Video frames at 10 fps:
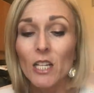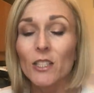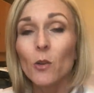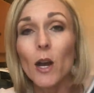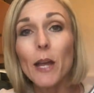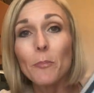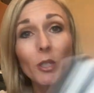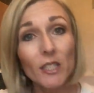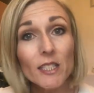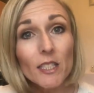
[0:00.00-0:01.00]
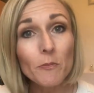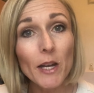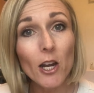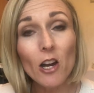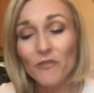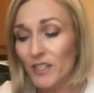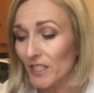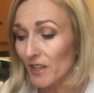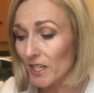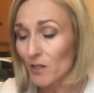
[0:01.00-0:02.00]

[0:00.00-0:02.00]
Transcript: So I put this in my office, and